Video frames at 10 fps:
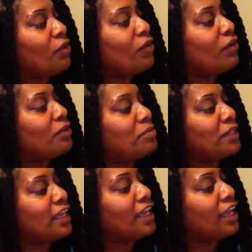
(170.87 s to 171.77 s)
on,
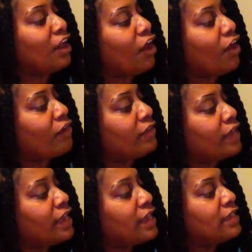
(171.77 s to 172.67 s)
blinking off.
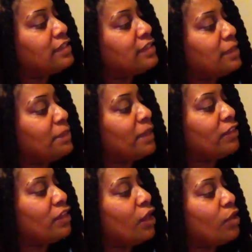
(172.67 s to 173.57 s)
Dipping
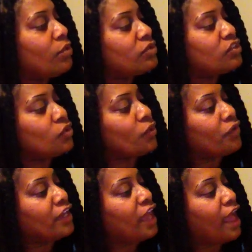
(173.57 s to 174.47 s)
low,
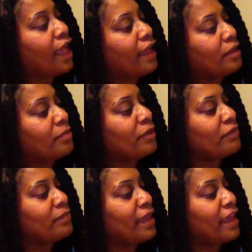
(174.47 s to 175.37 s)
soaring high above
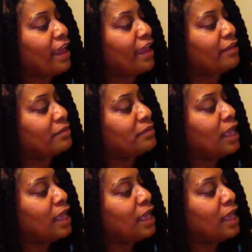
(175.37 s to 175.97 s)
my head,